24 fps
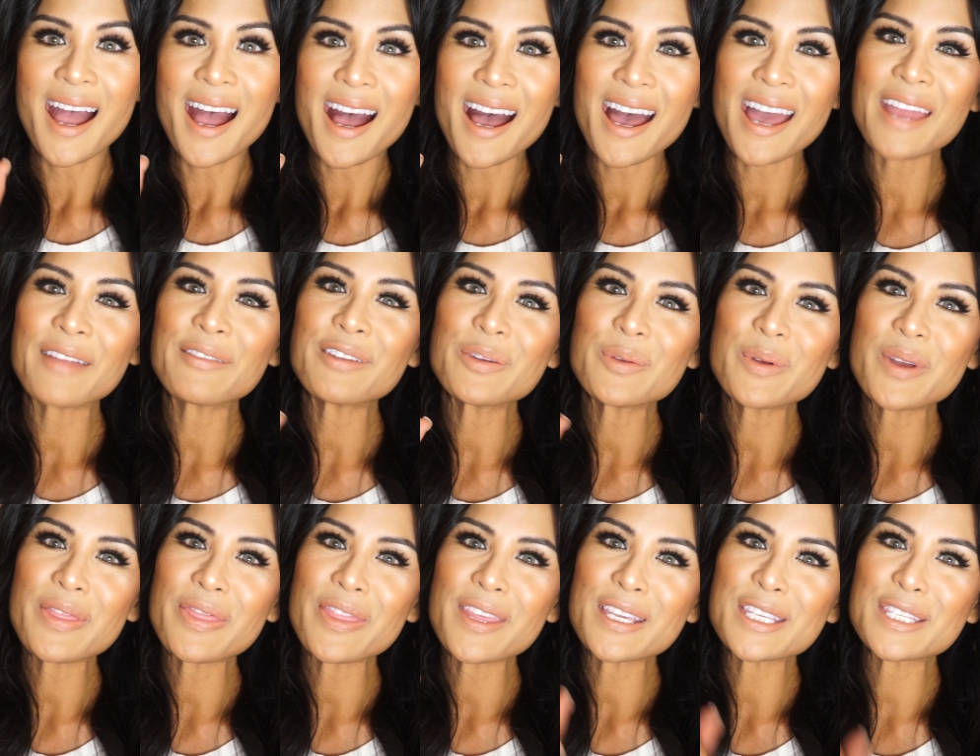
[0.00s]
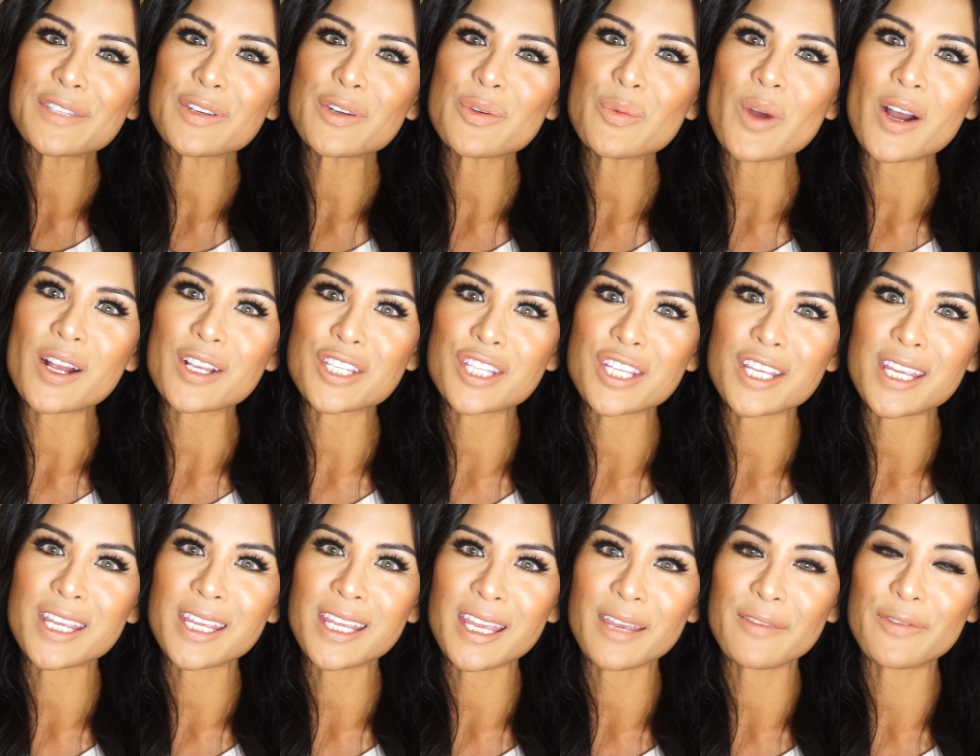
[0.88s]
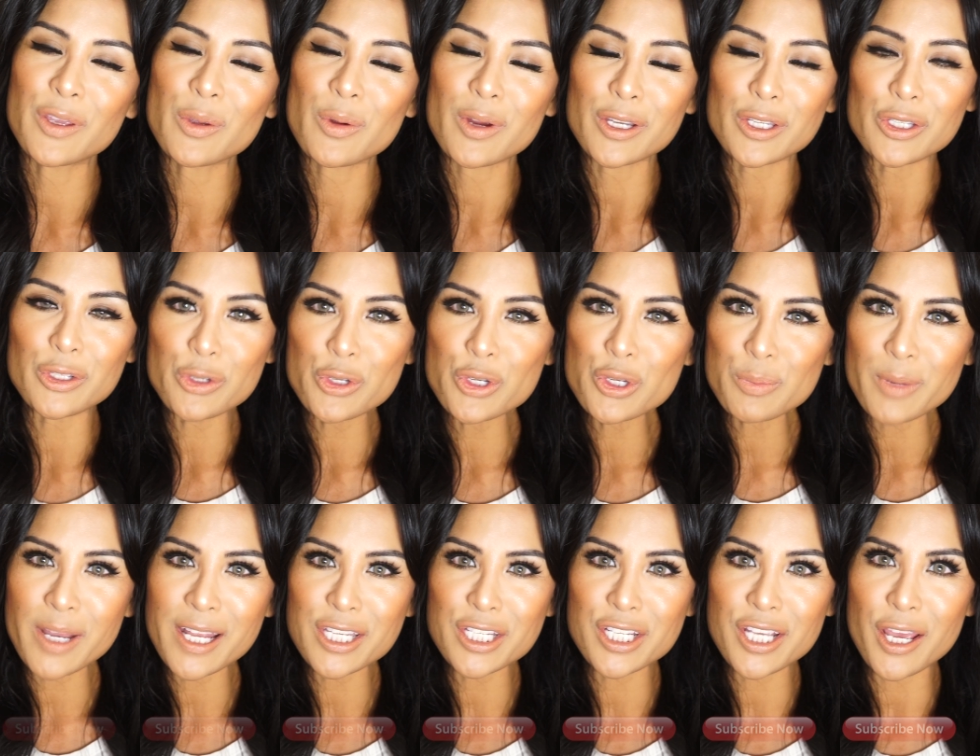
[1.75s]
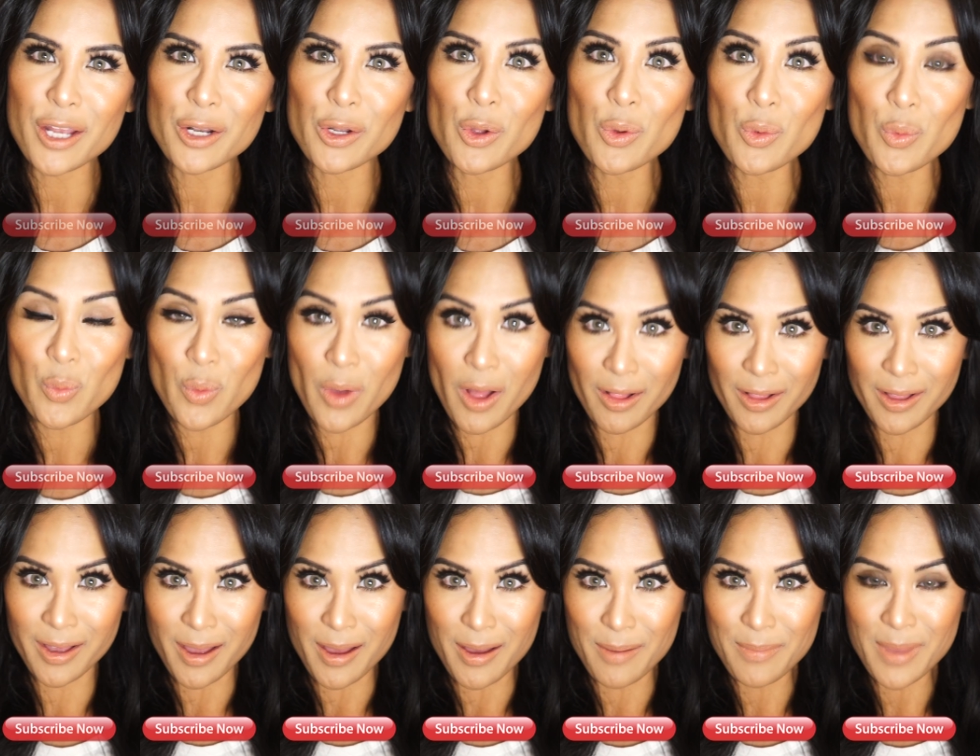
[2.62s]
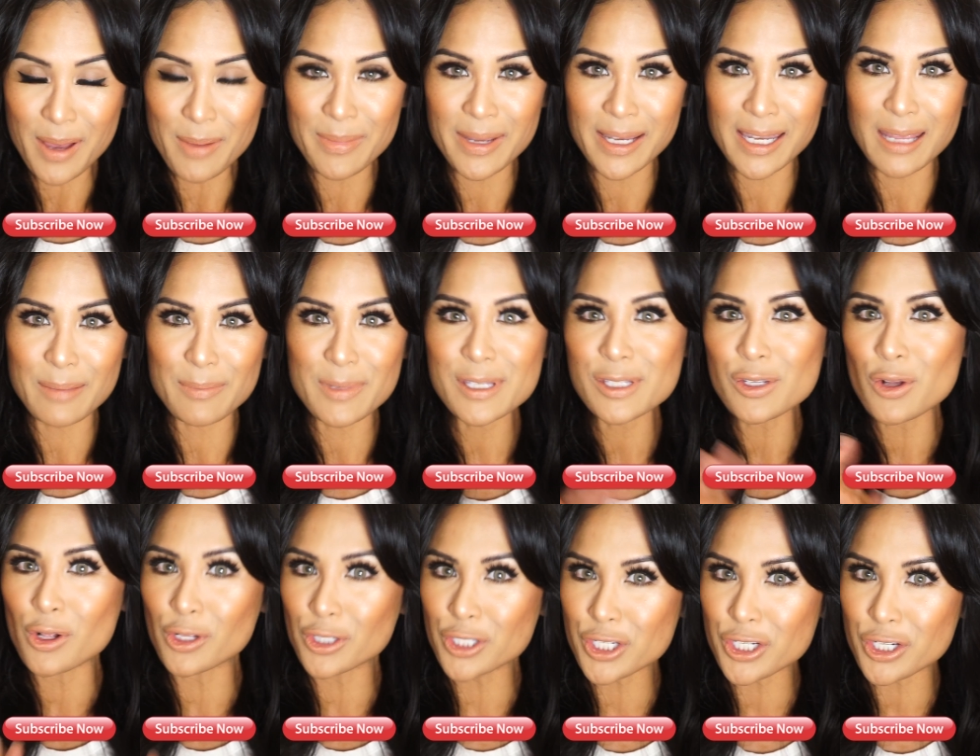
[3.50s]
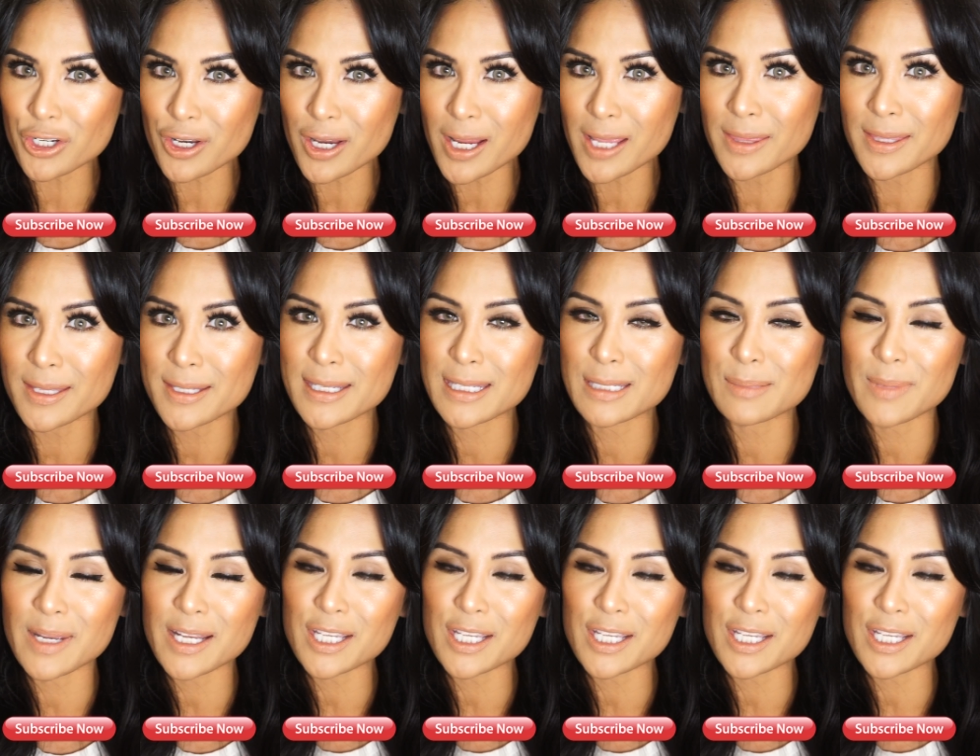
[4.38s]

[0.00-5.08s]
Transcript: Hi everyone, thanks for watching. If you are new to my channel, welcome. My name is Culture and this is my